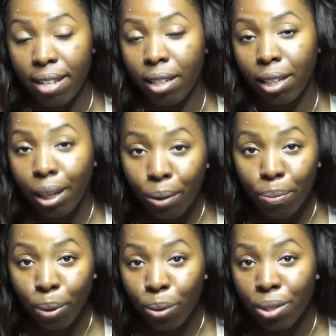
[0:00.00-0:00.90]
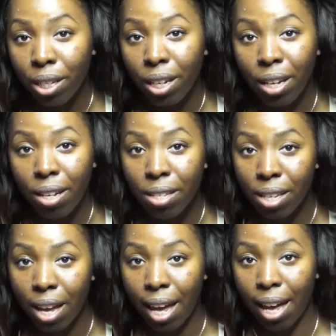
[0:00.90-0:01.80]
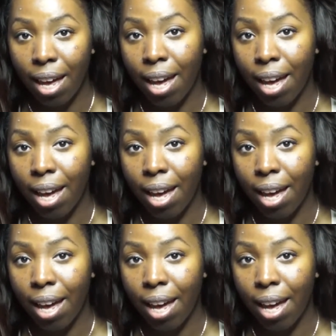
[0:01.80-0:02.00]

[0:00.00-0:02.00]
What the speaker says: and the liquid protein to